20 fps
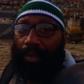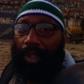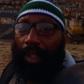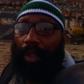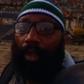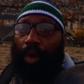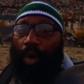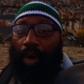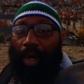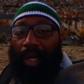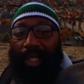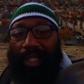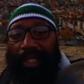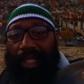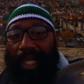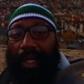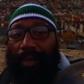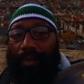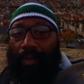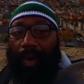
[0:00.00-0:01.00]
the Lord is
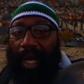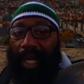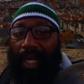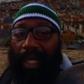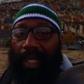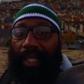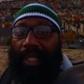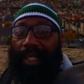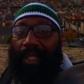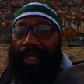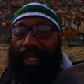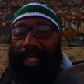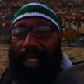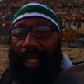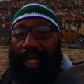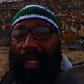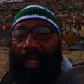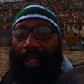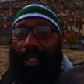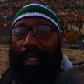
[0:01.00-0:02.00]
getting ready to
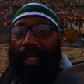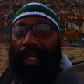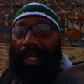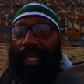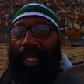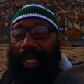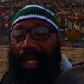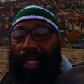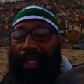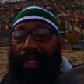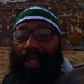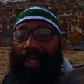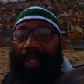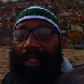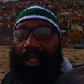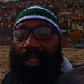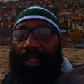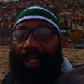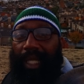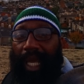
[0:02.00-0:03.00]
send his
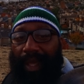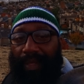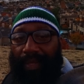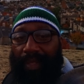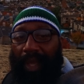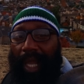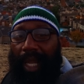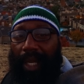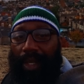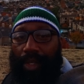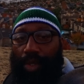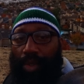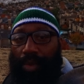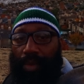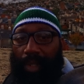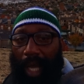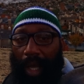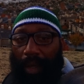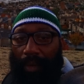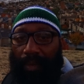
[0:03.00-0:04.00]
death
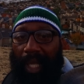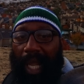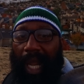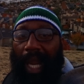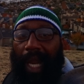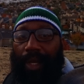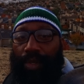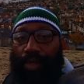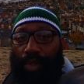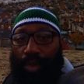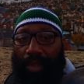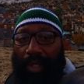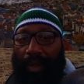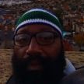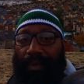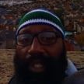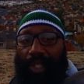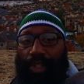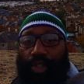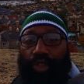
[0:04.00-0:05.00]
angels out, the angels of
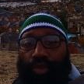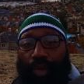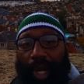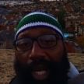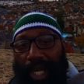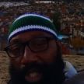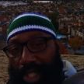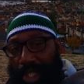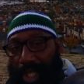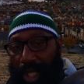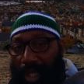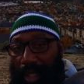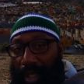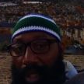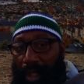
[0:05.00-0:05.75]
destruction.